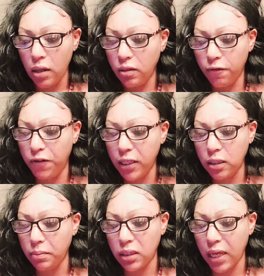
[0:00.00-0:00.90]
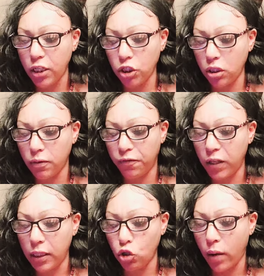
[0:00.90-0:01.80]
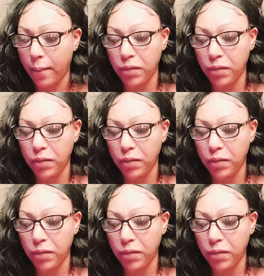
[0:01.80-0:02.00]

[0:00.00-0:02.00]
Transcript: the victimization, the feeling trapped.